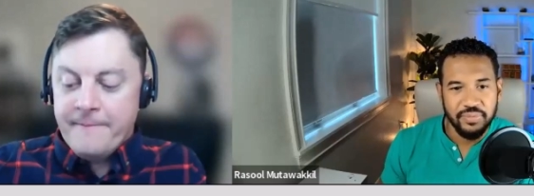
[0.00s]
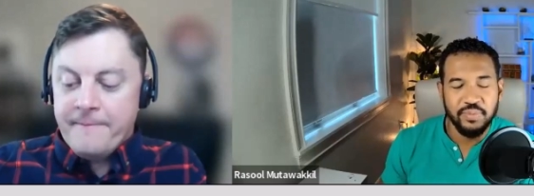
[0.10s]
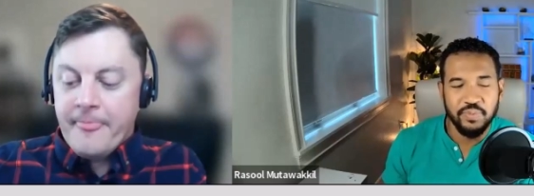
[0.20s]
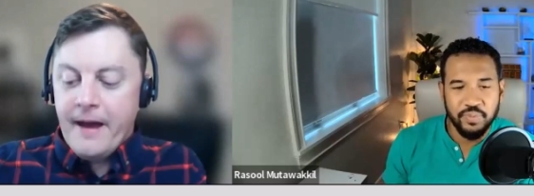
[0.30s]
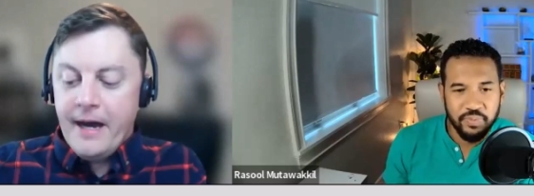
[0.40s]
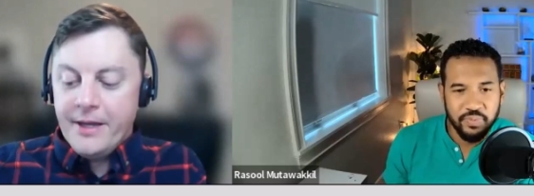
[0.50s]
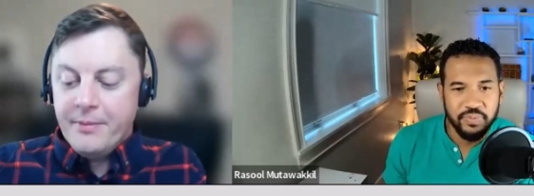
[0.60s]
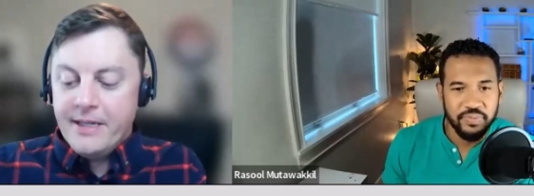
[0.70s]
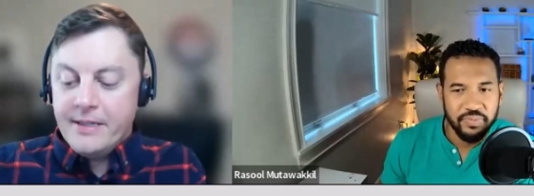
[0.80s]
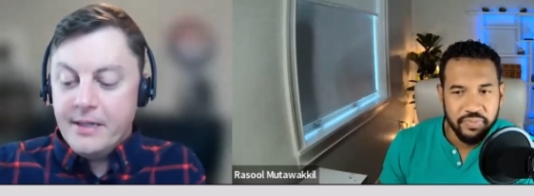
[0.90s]
Speaker 1: Mm-hmm. Uh, you,
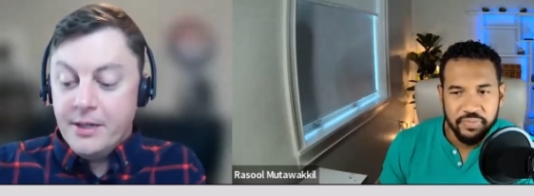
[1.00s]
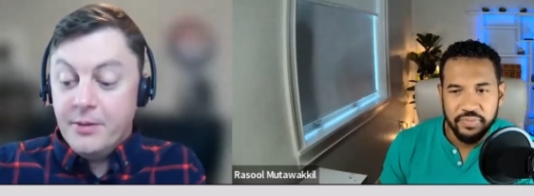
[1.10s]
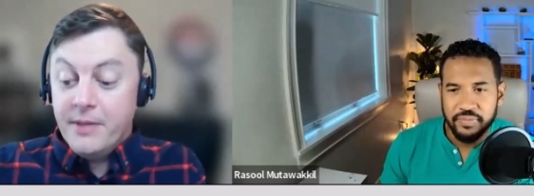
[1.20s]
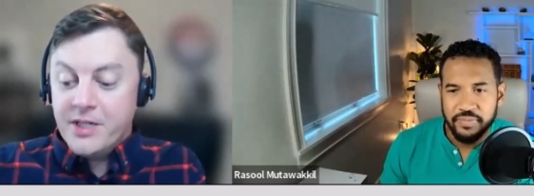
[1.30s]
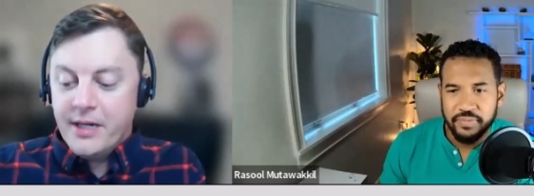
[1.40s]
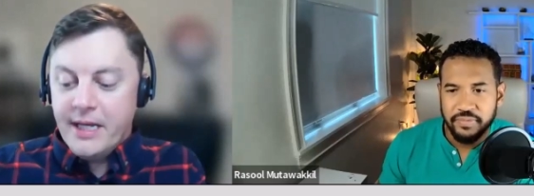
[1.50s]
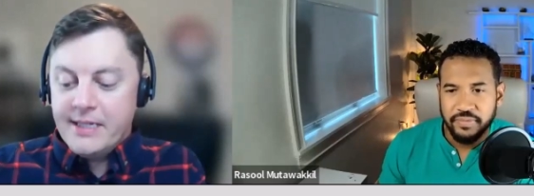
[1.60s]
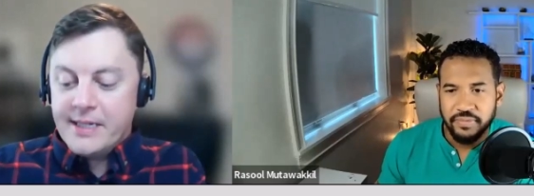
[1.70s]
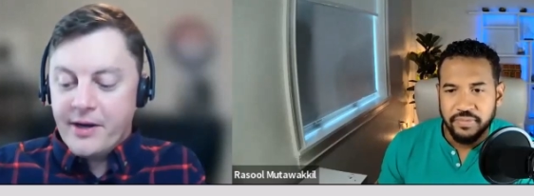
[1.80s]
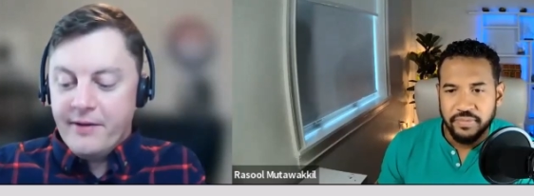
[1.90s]
you mentioned
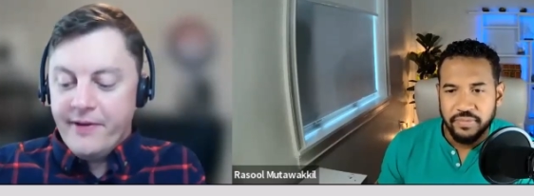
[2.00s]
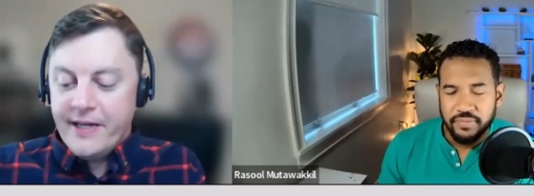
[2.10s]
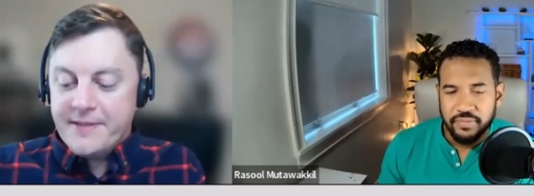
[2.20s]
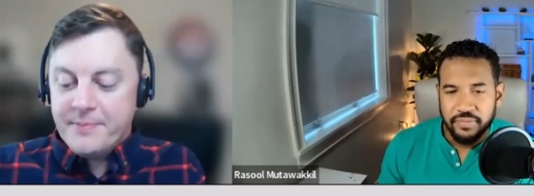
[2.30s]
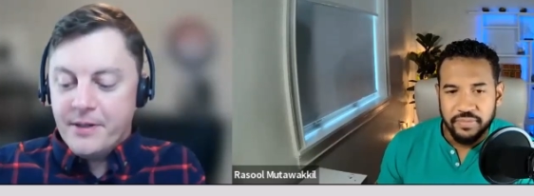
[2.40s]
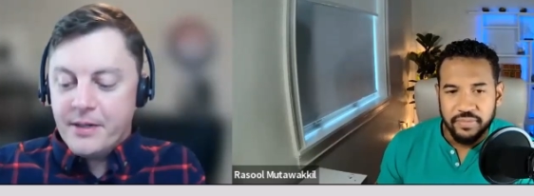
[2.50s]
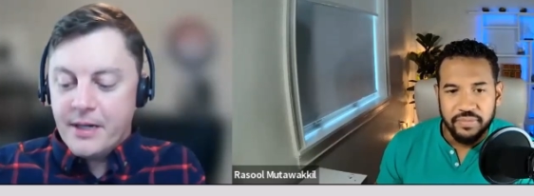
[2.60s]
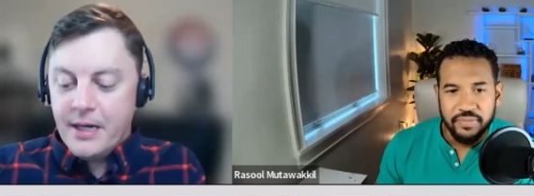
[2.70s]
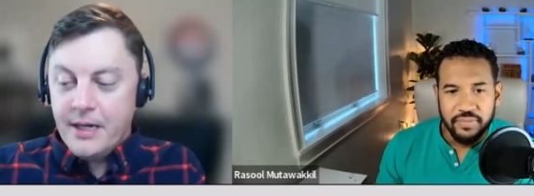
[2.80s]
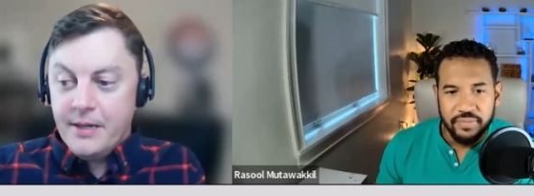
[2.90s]
Instagram, Facebook.
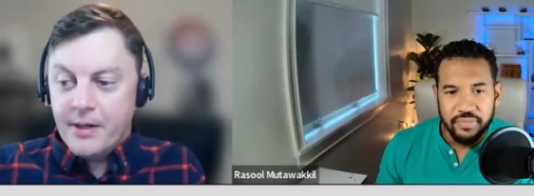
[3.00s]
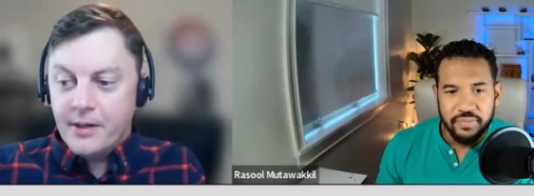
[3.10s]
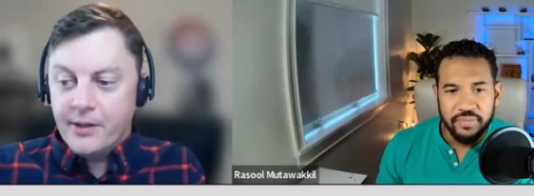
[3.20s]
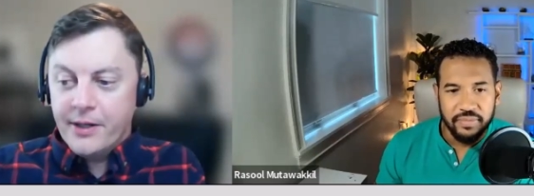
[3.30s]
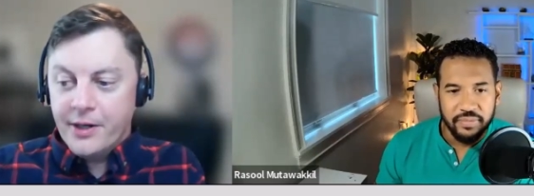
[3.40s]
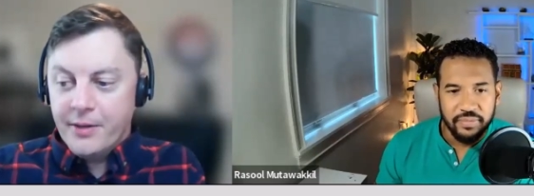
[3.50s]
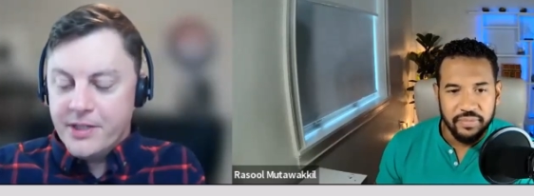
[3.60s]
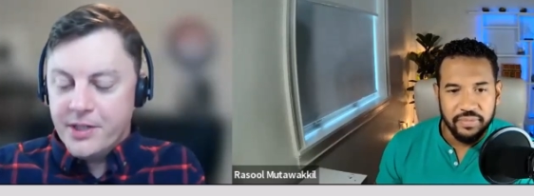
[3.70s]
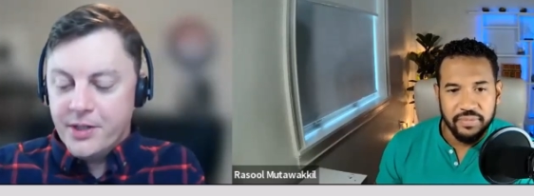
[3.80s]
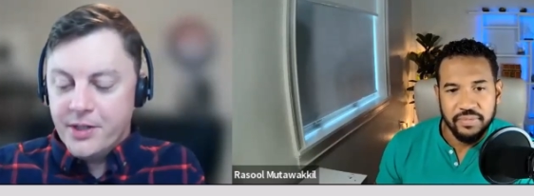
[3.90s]
Uh, earlier, you
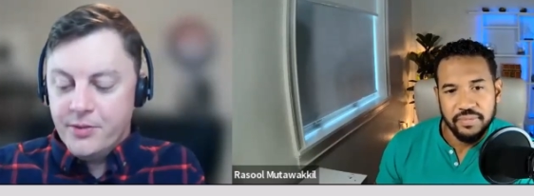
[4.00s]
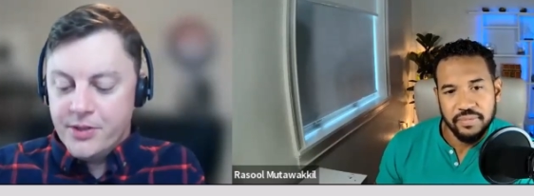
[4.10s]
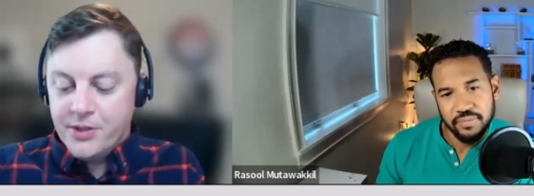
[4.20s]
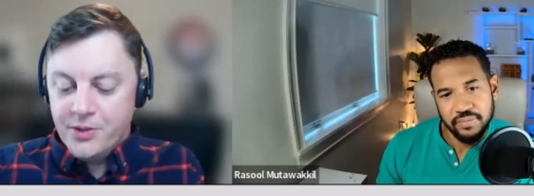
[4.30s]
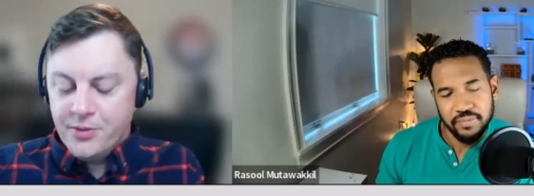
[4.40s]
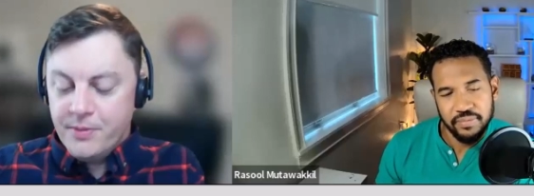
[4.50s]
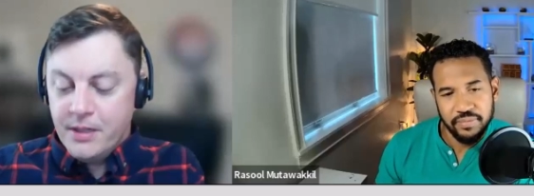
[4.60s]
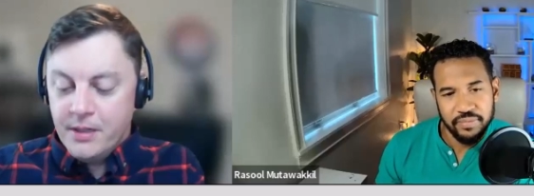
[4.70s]
mentioned YouTube.